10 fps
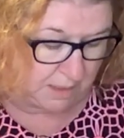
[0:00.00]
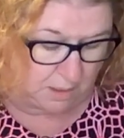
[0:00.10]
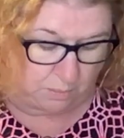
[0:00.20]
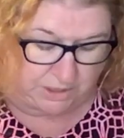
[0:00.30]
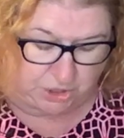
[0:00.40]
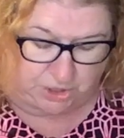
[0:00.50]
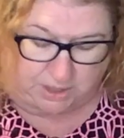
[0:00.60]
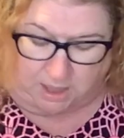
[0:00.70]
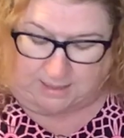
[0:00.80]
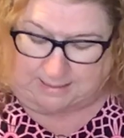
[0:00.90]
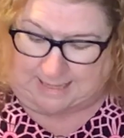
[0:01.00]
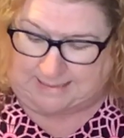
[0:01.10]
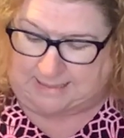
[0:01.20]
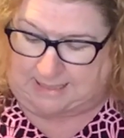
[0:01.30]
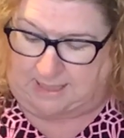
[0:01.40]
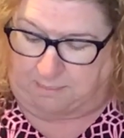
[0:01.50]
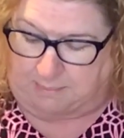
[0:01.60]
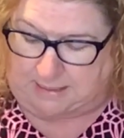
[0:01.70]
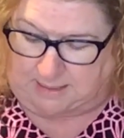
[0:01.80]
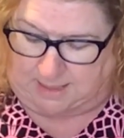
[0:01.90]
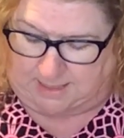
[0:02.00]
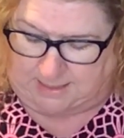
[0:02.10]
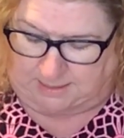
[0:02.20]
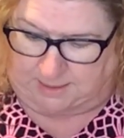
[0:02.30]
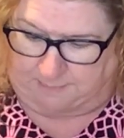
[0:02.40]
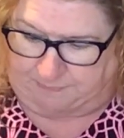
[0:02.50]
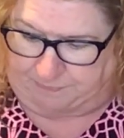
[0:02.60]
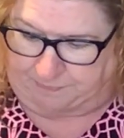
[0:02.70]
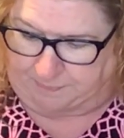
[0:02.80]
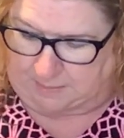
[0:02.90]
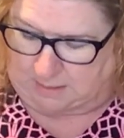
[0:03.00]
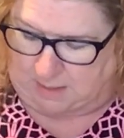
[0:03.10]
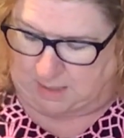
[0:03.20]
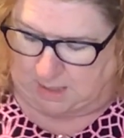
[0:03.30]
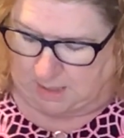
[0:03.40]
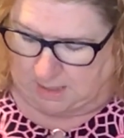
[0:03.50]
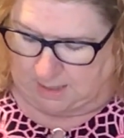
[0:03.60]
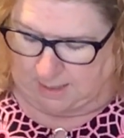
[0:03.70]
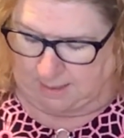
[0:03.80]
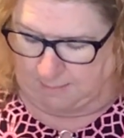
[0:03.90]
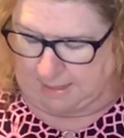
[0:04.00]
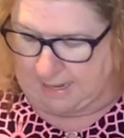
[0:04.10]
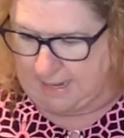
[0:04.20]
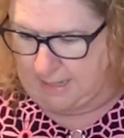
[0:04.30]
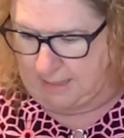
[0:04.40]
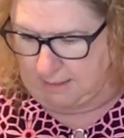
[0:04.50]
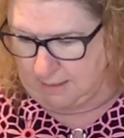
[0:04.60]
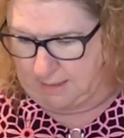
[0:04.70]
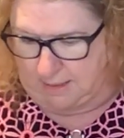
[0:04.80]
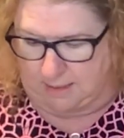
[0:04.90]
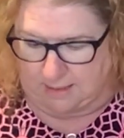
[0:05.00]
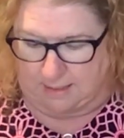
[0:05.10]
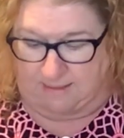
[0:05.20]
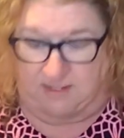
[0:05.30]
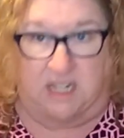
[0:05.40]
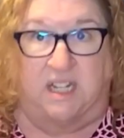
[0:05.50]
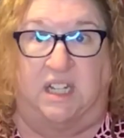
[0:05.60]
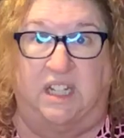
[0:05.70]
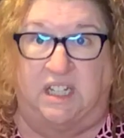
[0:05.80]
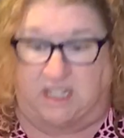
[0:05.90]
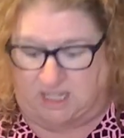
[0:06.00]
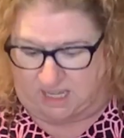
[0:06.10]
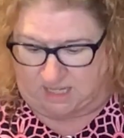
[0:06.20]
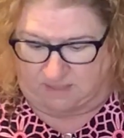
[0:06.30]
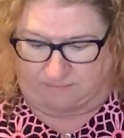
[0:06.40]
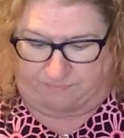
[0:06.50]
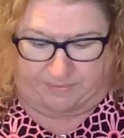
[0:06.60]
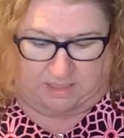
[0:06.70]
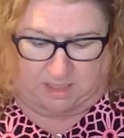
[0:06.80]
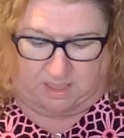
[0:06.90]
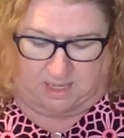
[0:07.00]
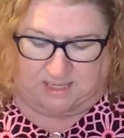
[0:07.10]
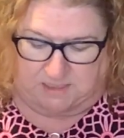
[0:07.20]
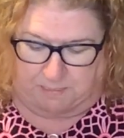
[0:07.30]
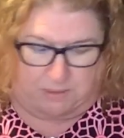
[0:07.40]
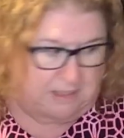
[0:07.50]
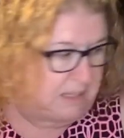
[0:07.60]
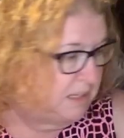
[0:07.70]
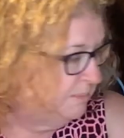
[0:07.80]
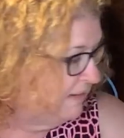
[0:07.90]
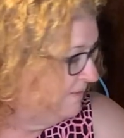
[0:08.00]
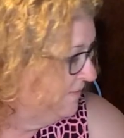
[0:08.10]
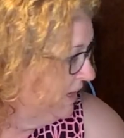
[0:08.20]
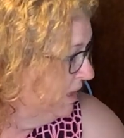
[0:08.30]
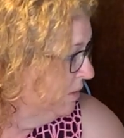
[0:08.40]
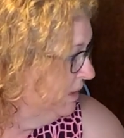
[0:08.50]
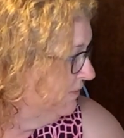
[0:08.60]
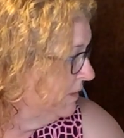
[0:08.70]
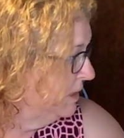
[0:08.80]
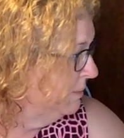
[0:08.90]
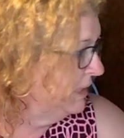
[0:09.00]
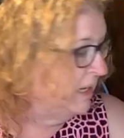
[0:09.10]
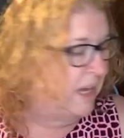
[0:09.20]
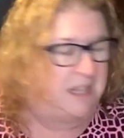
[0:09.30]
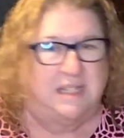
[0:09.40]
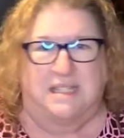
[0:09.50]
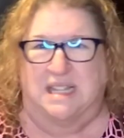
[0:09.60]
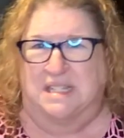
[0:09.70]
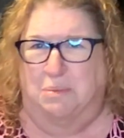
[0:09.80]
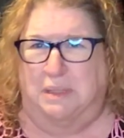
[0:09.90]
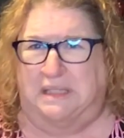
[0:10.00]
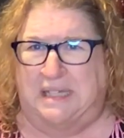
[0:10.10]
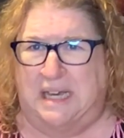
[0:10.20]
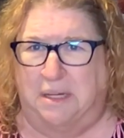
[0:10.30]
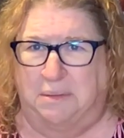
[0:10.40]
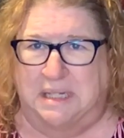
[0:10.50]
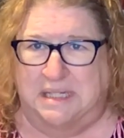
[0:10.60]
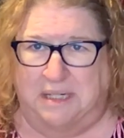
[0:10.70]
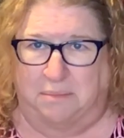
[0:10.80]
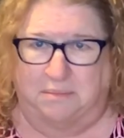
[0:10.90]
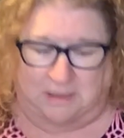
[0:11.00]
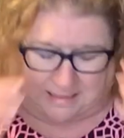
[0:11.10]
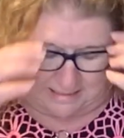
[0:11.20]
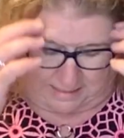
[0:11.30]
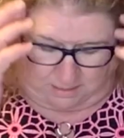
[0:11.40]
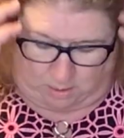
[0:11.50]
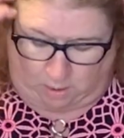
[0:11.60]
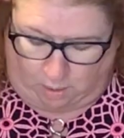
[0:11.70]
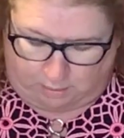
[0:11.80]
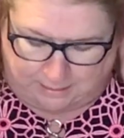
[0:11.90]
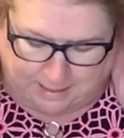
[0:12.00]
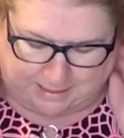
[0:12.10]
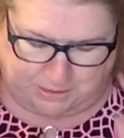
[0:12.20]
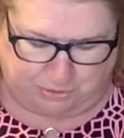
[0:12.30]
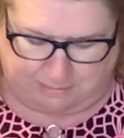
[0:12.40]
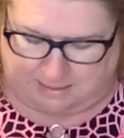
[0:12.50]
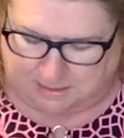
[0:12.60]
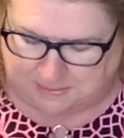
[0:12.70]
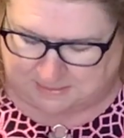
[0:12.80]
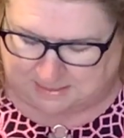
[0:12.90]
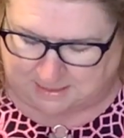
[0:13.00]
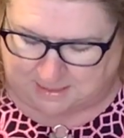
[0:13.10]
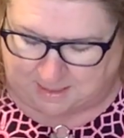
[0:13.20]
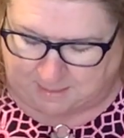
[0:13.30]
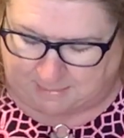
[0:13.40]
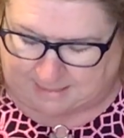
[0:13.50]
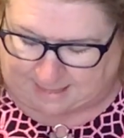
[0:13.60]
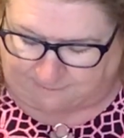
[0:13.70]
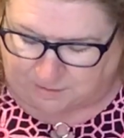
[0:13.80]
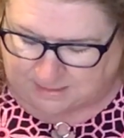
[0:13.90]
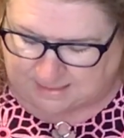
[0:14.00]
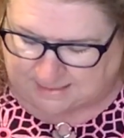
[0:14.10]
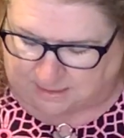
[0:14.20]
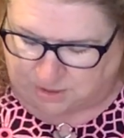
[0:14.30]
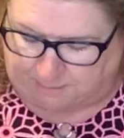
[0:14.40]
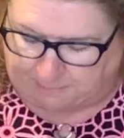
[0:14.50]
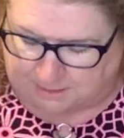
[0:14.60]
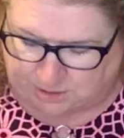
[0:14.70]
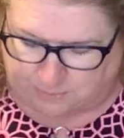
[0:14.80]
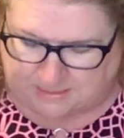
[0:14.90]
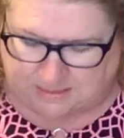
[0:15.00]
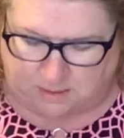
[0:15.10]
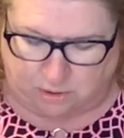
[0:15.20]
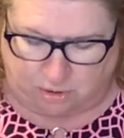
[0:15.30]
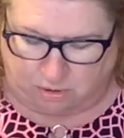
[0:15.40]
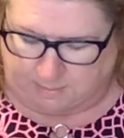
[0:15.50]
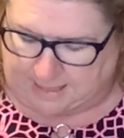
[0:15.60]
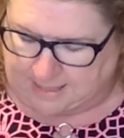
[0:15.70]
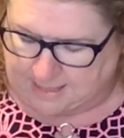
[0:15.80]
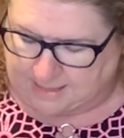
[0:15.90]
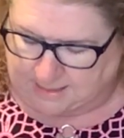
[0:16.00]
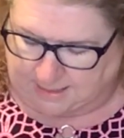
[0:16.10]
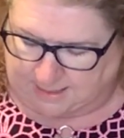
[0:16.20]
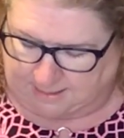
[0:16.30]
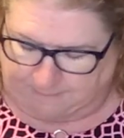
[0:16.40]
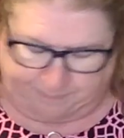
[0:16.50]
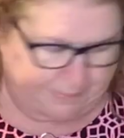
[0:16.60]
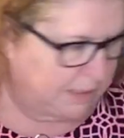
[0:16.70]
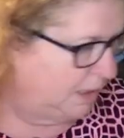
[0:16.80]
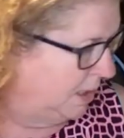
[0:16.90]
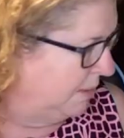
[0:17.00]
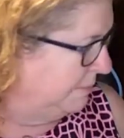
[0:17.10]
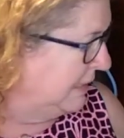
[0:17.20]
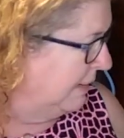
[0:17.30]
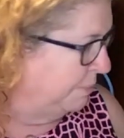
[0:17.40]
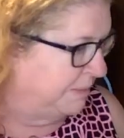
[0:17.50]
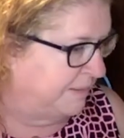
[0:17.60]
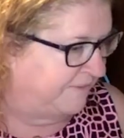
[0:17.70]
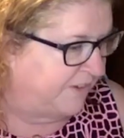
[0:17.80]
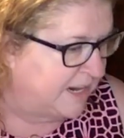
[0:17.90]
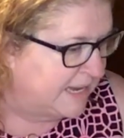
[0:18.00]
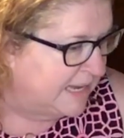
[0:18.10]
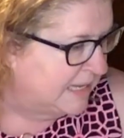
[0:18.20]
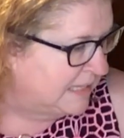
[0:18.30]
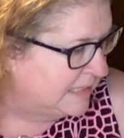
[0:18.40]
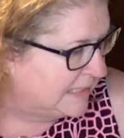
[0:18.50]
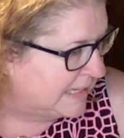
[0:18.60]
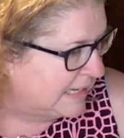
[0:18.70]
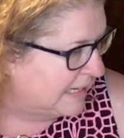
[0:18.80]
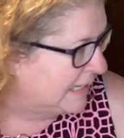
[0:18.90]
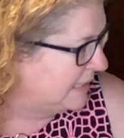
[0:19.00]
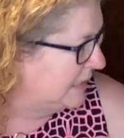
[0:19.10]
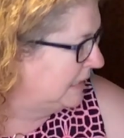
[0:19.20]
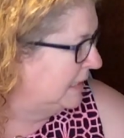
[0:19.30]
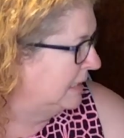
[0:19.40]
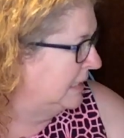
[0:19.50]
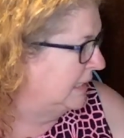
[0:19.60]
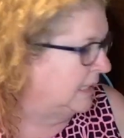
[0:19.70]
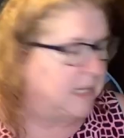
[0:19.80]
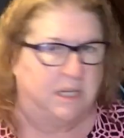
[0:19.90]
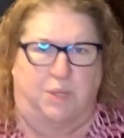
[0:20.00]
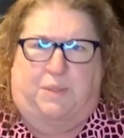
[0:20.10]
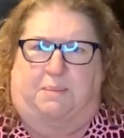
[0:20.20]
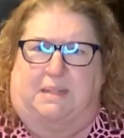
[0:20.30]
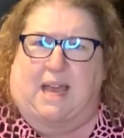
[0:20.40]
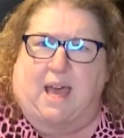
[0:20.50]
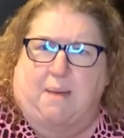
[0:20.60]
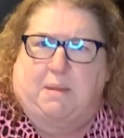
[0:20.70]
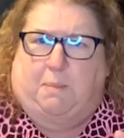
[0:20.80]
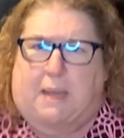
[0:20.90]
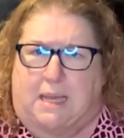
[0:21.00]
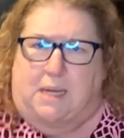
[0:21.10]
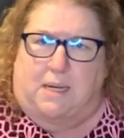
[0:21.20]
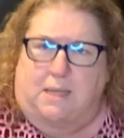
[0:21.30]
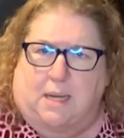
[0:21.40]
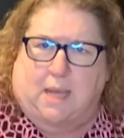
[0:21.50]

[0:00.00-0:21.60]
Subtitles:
which started last night at midnight. I have not done any yet. I suppose I need my phone if I'm going to be... This doesn't really count because I don't lay down a whole lot of drills. But after this, I'll jump onto a Zoom and meet up with my friends and do some diamond painting,